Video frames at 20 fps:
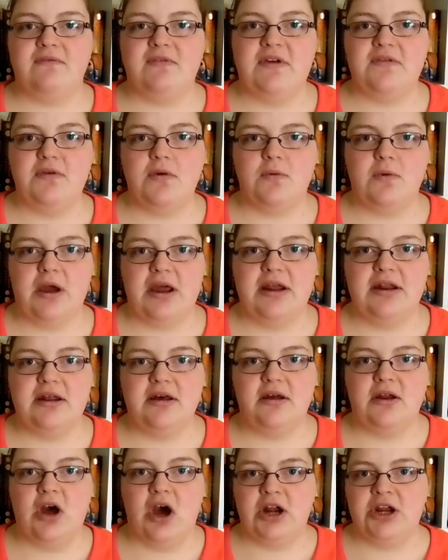I've never read
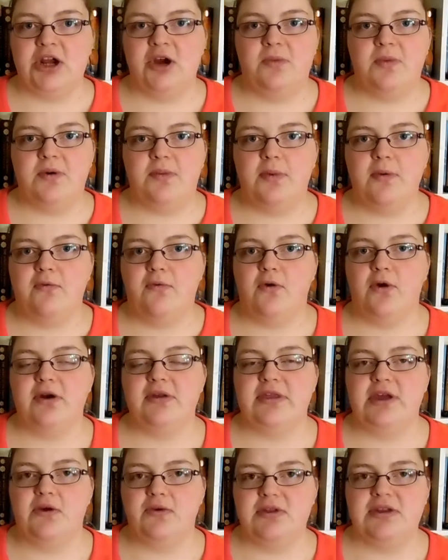an audiobook
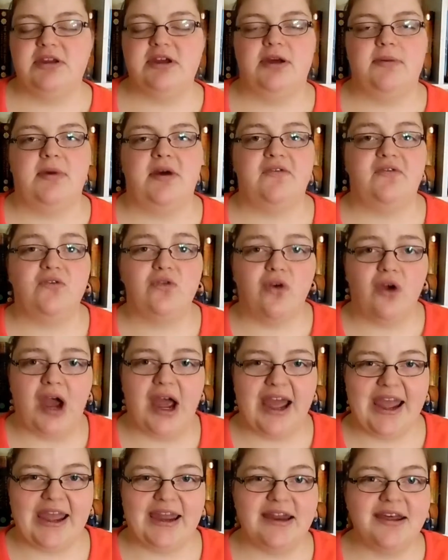before. The only time I've
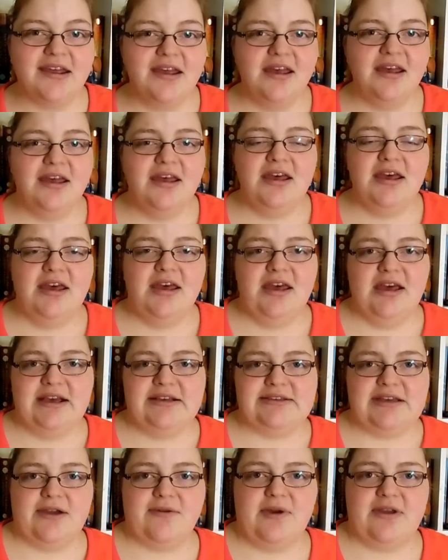tried
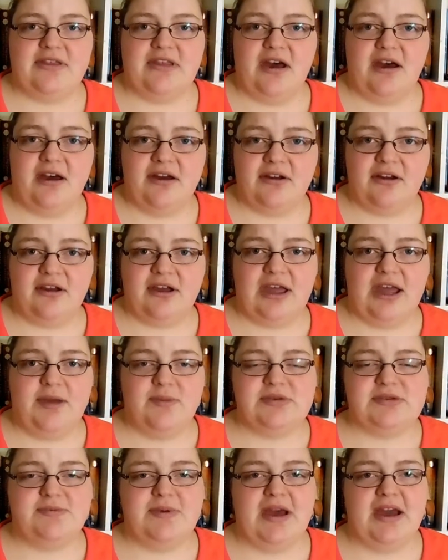is I read The Hunger
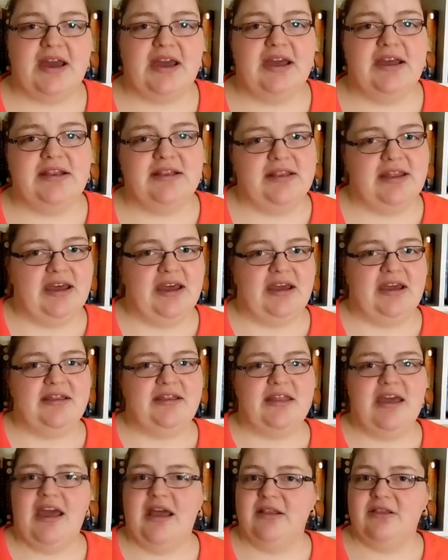Games back in like
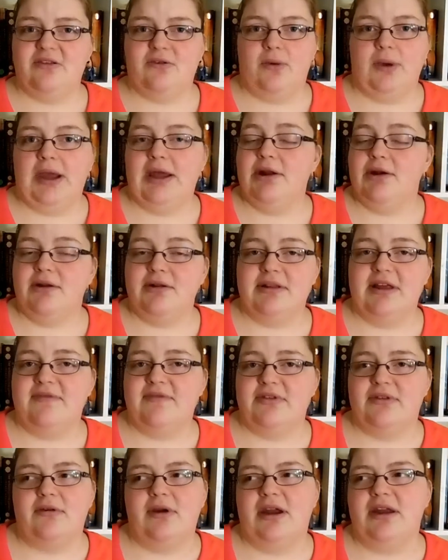10th grade or
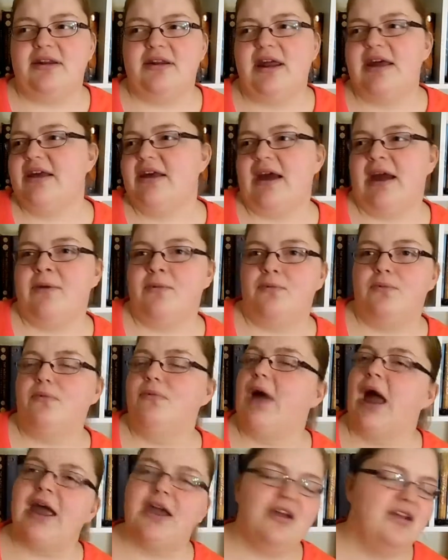11th grade and like I,
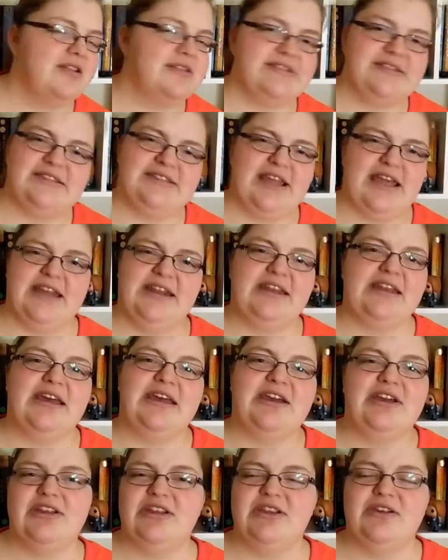I couldn't stand
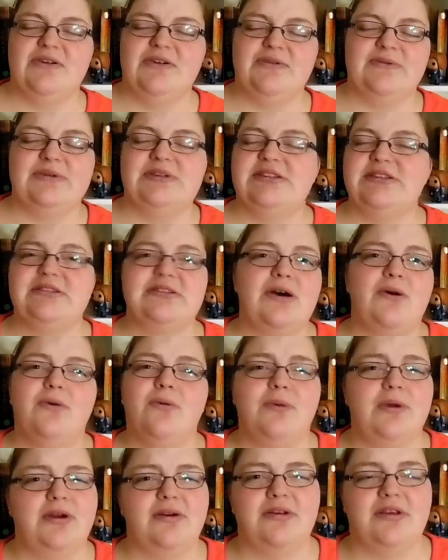it. I couldn't do it. It was
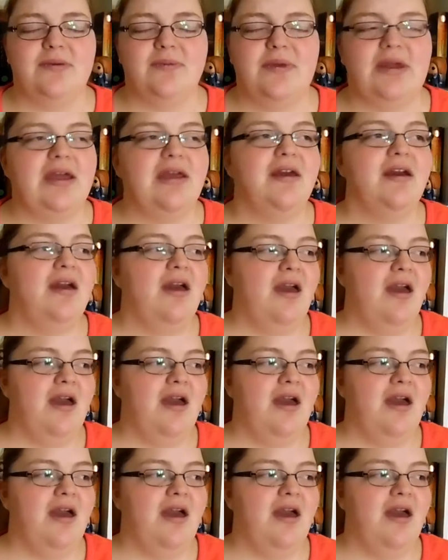so weird to me.